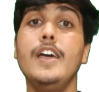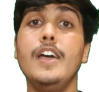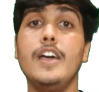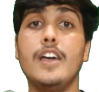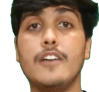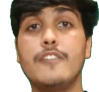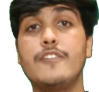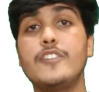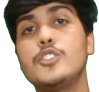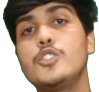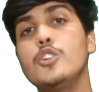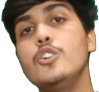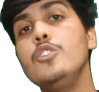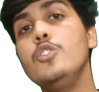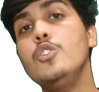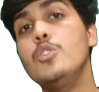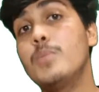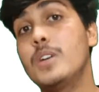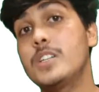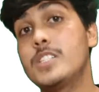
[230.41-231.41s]
If you don't
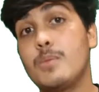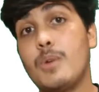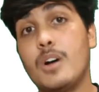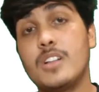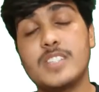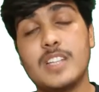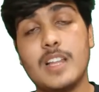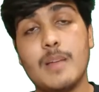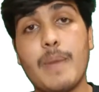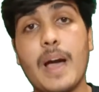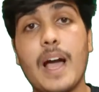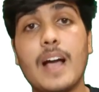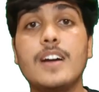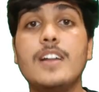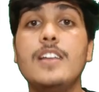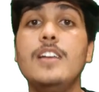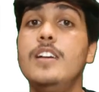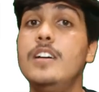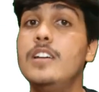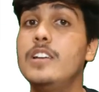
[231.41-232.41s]
know much about slip
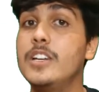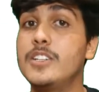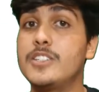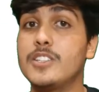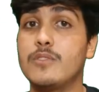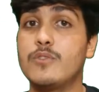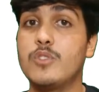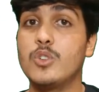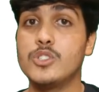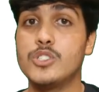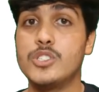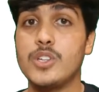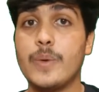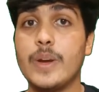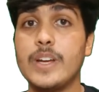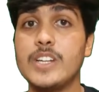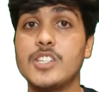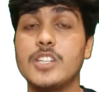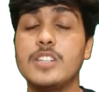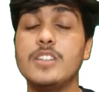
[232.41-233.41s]
angle, lateral force
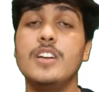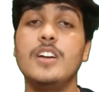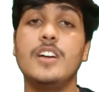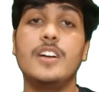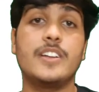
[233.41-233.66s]
generation,